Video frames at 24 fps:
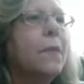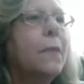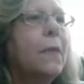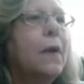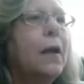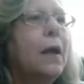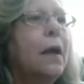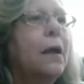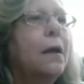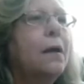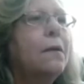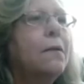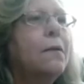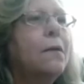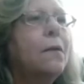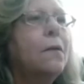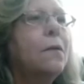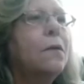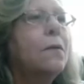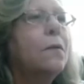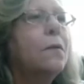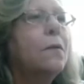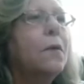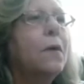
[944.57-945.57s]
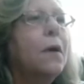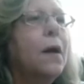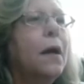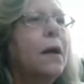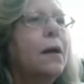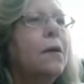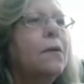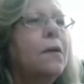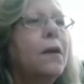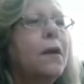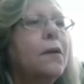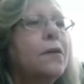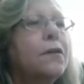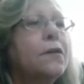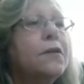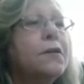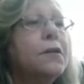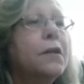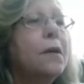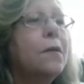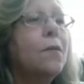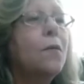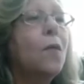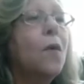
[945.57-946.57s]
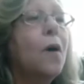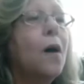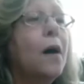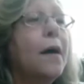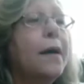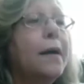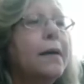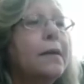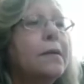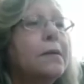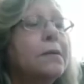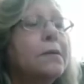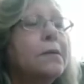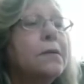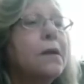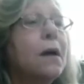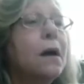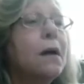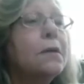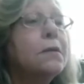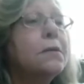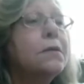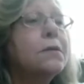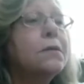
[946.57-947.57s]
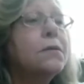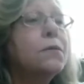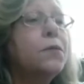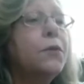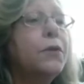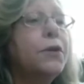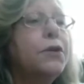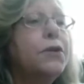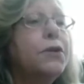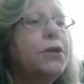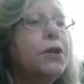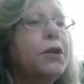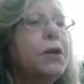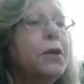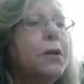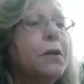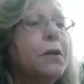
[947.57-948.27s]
I don't know. I don't understand why it's not switching.